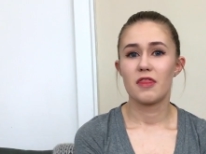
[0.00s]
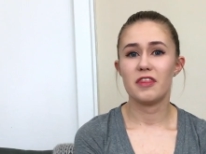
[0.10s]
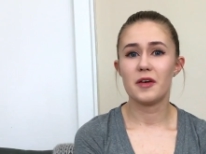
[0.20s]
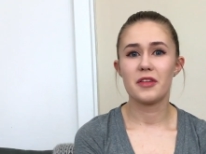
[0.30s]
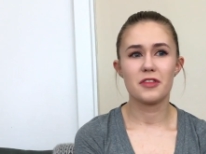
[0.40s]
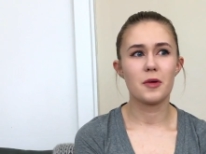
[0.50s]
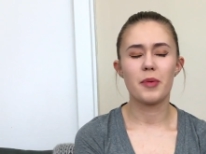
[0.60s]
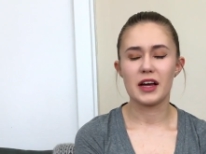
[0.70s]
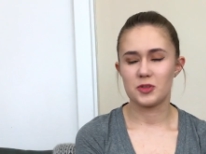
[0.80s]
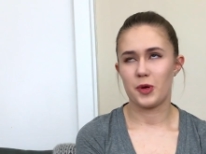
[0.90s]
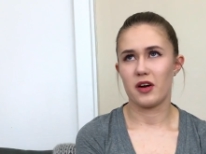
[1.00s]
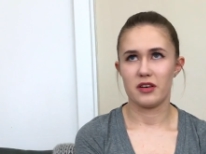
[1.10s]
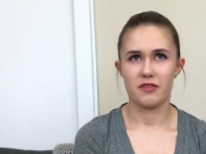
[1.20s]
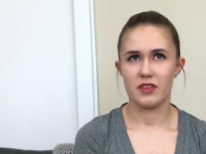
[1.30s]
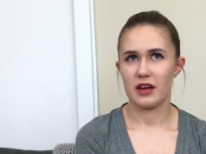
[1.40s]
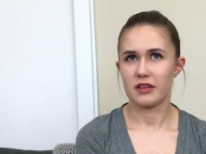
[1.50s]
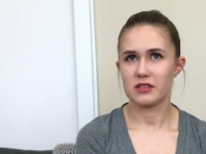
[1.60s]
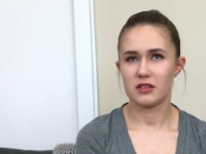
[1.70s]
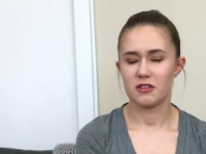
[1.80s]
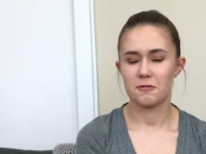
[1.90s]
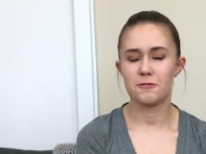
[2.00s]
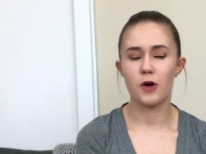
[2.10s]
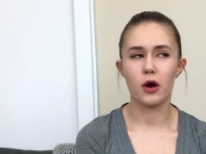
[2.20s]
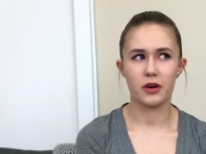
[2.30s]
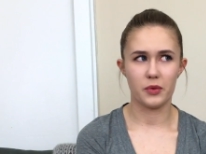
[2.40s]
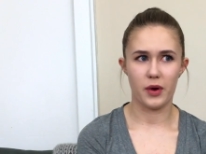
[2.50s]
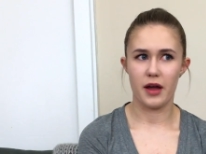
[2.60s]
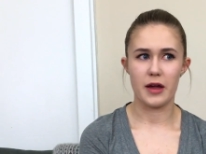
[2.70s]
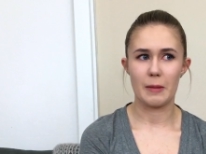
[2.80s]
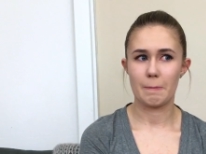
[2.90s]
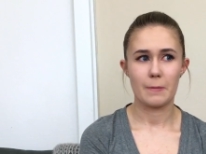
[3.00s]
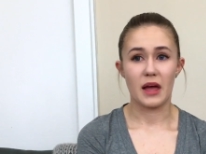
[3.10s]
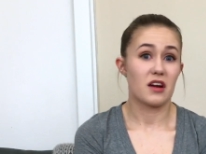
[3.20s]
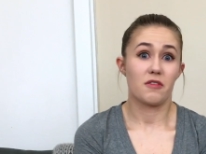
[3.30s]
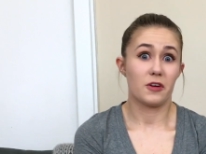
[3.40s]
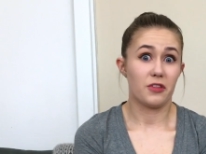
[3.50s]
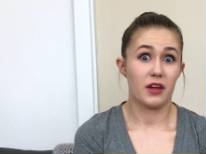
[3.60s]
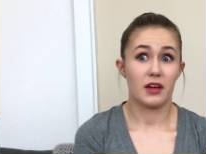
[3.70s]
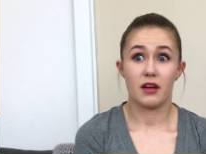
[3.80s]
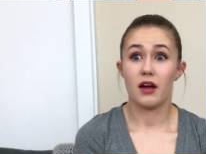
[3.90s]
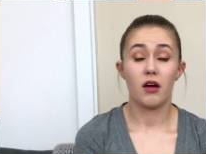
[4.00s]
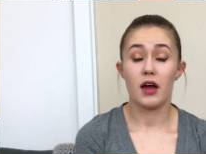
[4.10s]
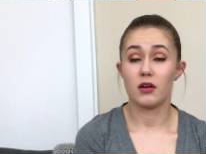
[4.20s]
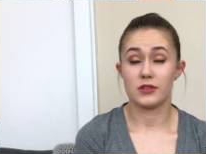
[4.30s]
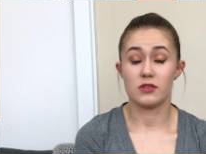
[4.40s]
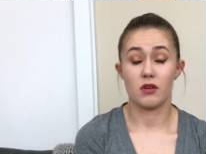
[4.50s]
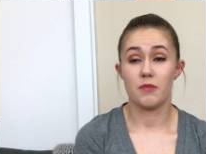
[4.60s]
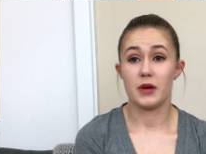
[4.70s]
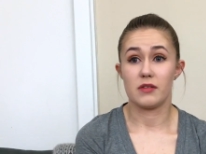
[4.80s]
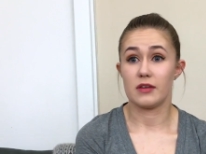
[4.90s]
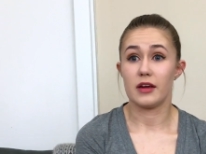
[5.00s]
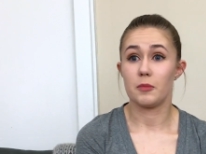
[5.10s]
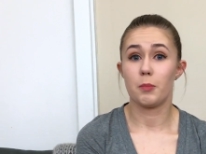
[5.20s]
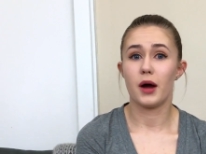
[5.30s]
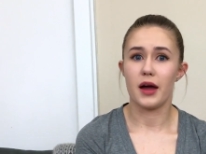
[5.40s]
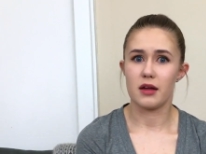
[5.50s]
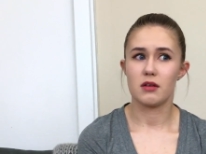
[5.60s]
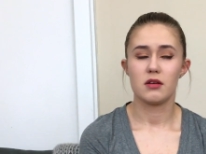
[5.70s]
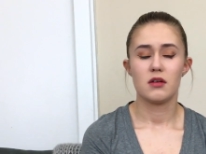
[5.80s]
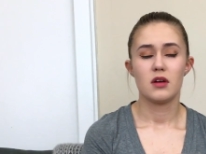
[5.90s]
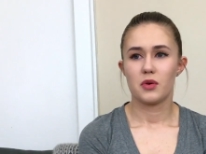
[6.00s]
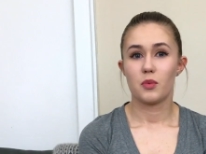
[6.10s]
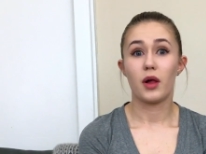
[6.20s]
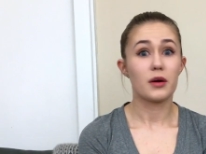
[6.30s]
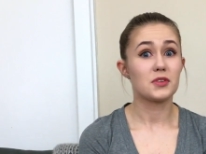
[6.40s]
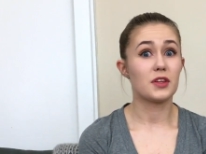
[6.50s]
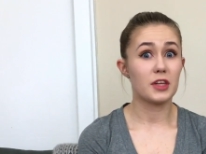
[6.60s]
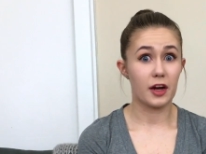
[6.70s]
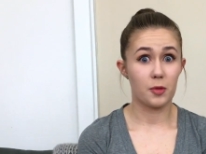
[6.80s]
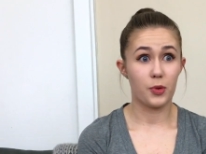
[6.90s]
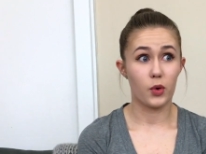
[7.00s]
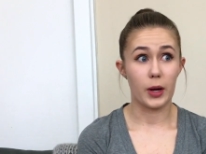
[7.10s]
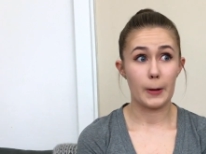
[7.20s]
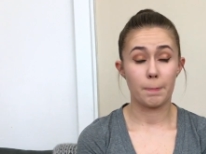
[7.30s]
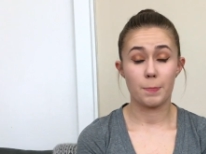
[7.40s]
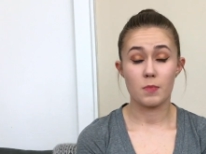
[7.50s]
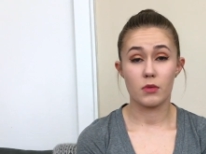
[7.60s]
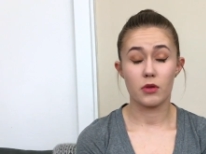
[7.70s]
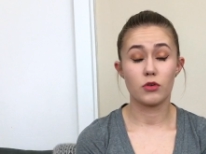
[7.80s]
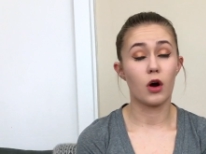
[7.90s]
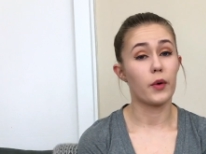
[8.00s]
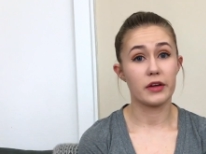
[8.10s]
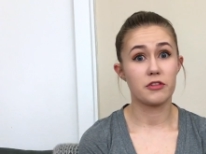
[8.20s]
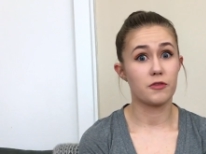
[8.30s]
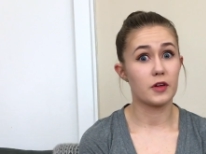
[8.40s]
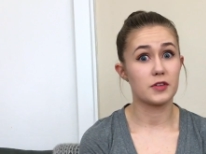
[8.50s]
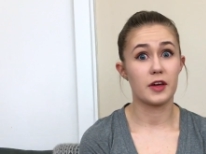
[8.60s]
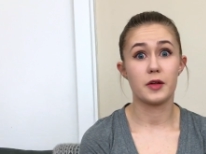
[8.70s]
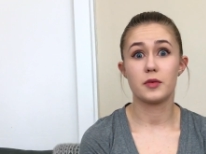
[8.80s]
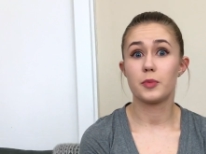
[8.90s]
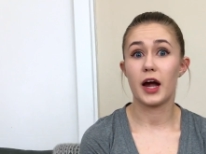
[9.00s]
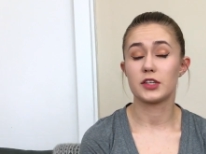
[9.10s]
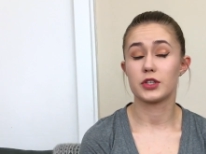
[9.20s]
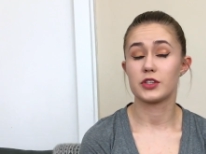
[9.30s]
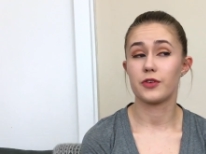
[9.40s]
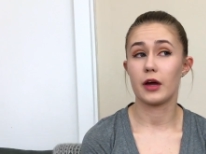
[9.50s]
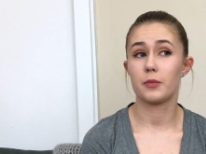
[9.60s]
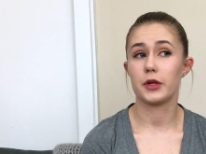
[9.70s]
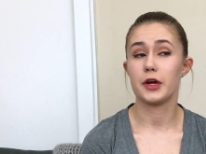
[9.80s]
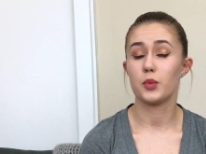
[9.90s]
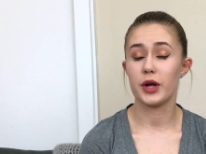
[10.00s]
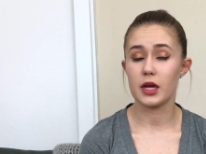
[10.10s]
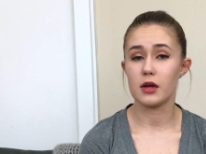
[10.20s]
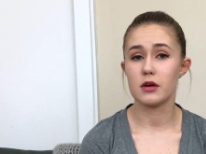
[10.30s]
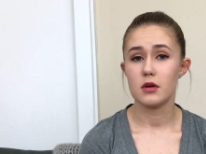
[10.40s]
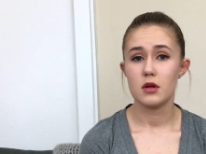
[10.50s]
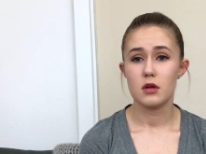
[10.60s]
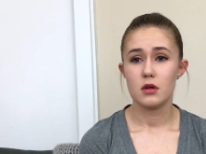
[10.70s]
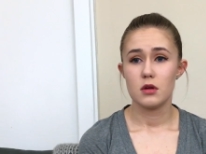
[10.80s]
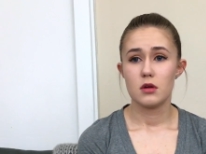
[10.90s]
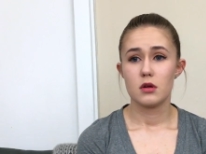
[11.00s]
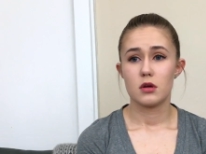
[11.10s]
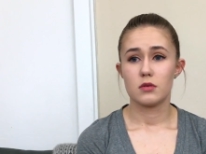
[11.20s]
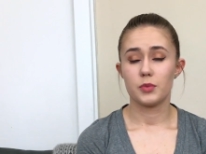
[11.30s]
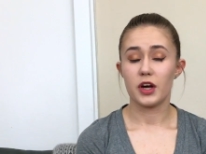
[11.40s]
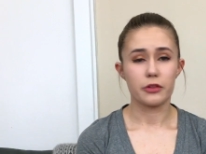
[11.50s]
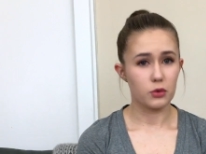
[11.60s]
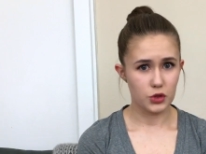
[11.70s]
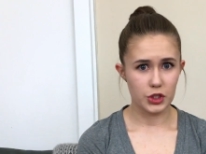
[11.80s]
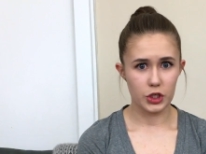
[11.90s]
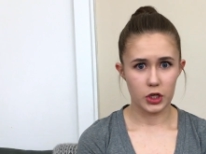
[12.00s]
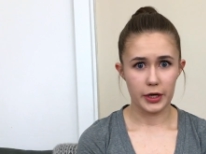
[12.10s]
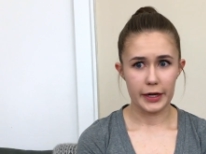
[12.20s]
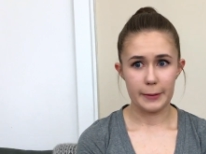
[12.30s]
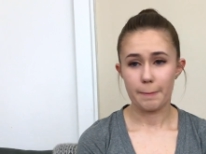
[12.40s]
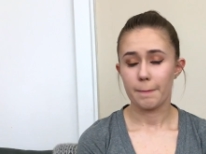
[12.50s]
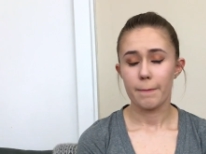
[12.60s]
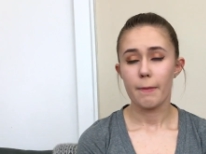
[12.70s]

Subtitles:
The best part of this, far and away, and everything else is amazing, but while I was in the airport going to visit Patrick's family, we got through security.